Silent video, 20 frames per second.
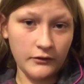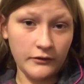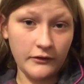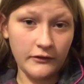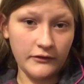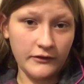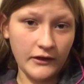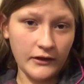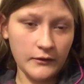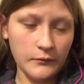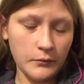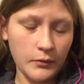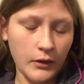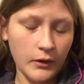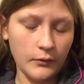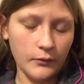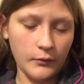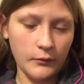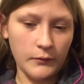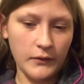The second
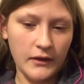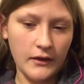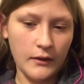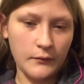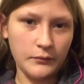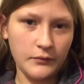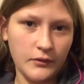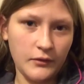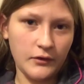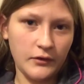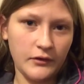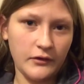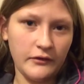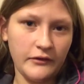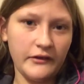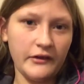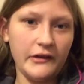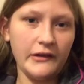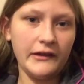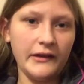part will be uploaded a
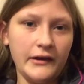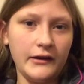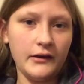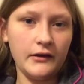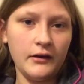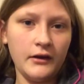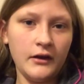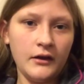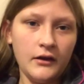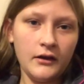little later.